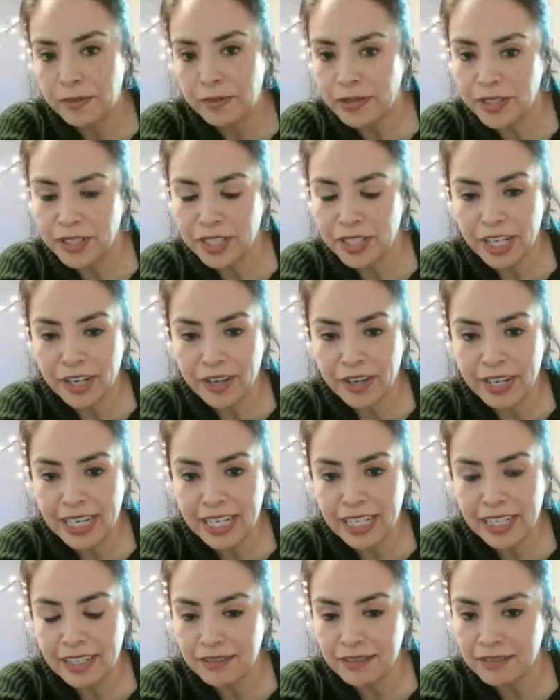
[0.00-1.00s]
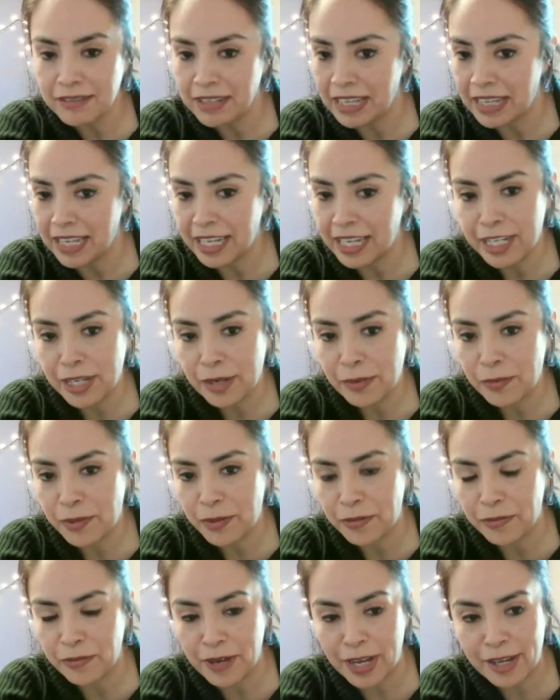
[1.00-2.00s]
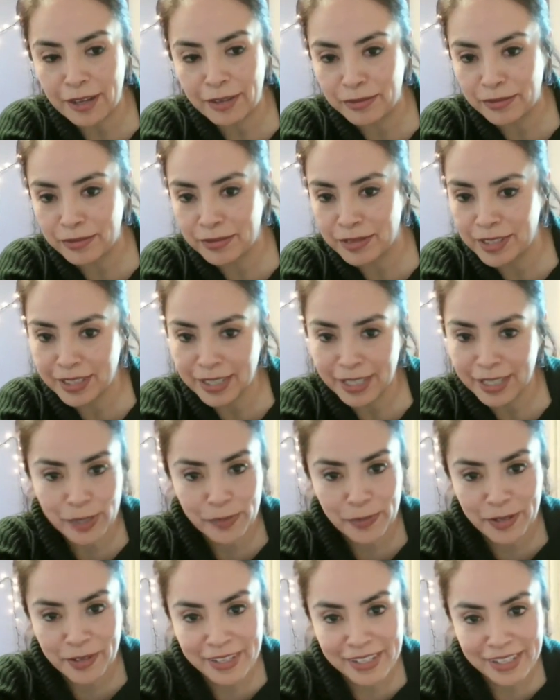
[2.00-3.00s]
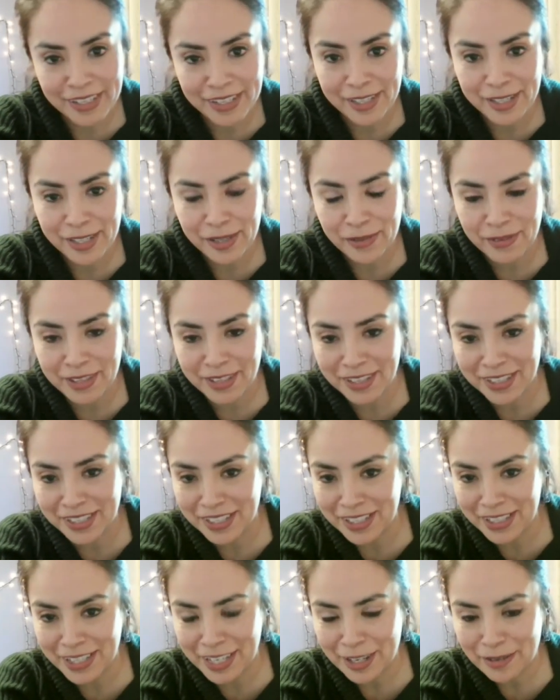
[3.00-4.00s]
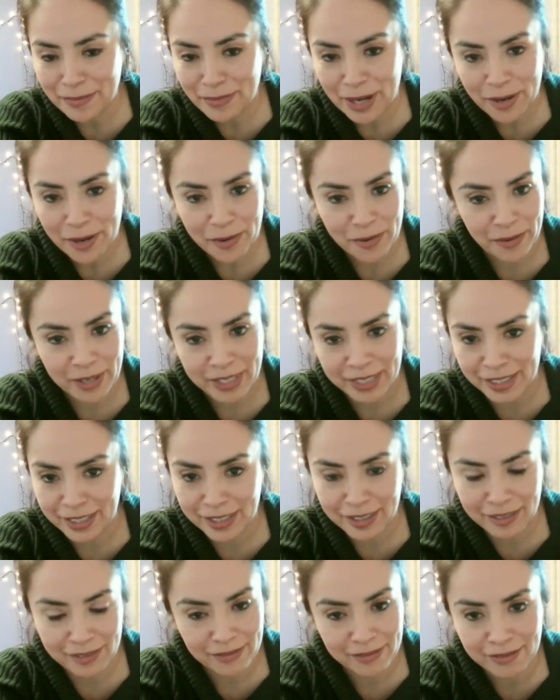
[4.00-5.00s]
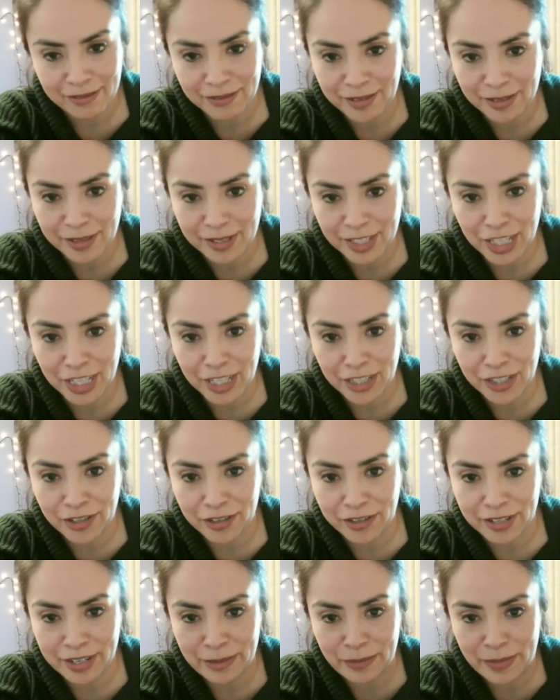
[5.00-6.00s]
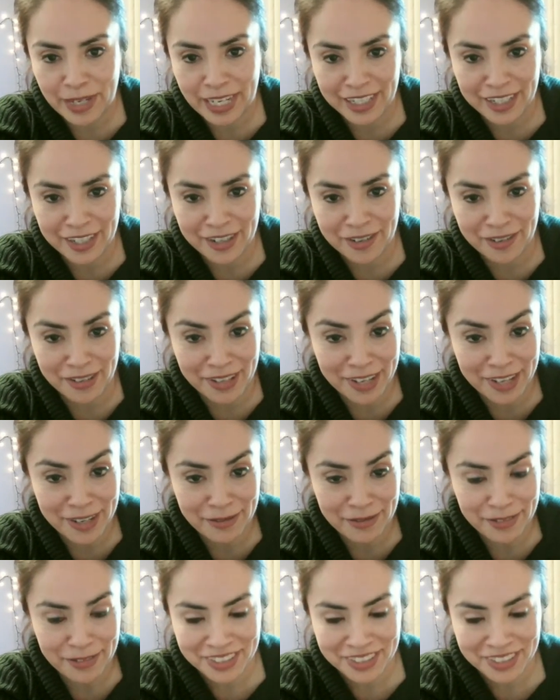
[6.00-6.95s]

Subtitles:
sharing any profound experiences with us today about what's changed or impacted your life?